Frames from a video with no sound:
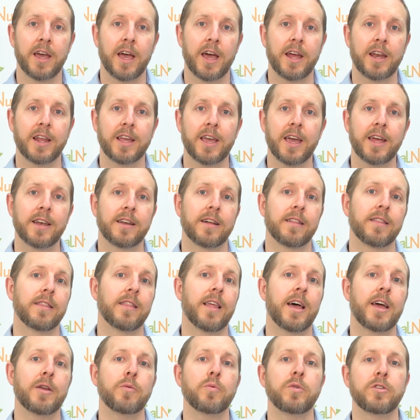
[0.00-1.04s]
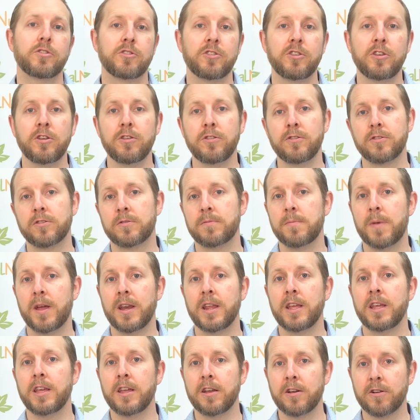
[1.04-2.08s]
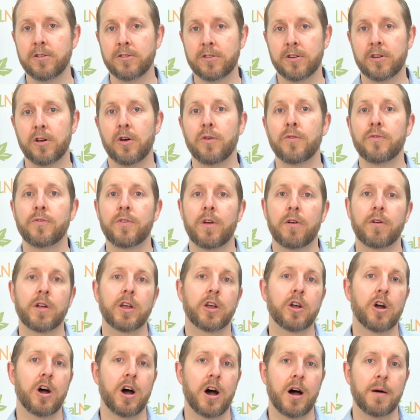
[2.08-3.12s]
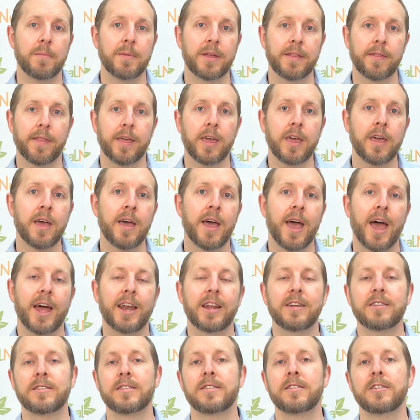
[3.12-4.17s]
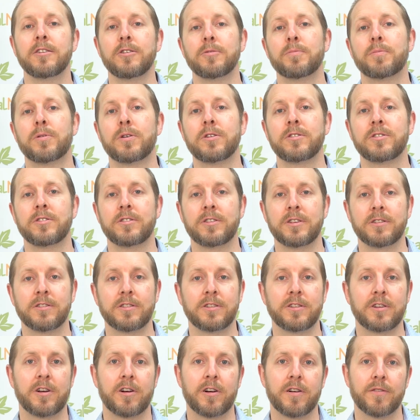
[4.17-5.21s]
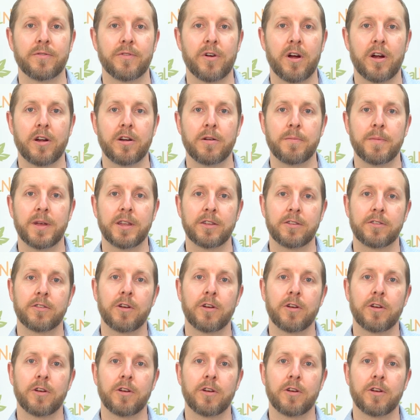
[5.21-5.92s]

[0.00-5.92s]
And again, lead was used many years ago very commonly, and it still persists in our environment.